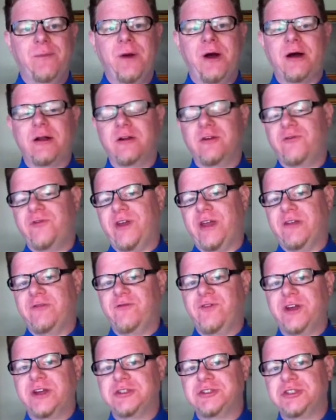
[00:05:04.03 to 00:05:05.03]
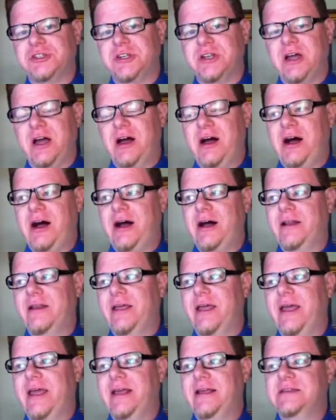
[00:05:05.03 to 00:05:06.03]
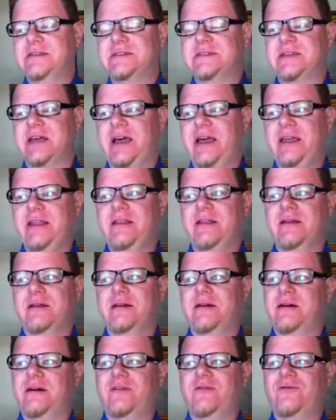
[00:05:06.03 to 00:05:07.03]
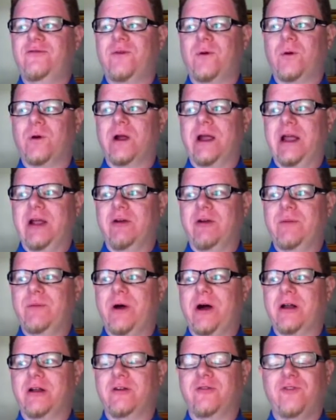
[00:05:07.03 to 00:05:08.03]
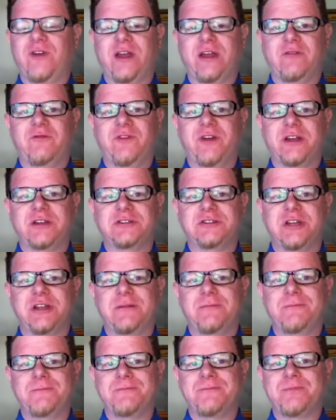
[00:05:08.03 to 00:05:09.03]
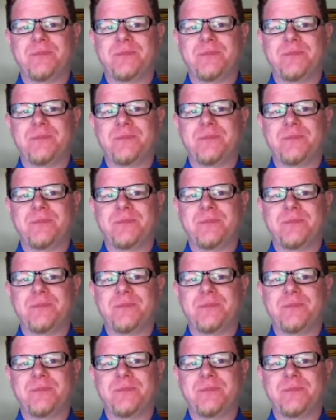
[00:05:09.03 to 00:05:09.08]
Potter fan fiction on a site for Harry Potter fan fiction,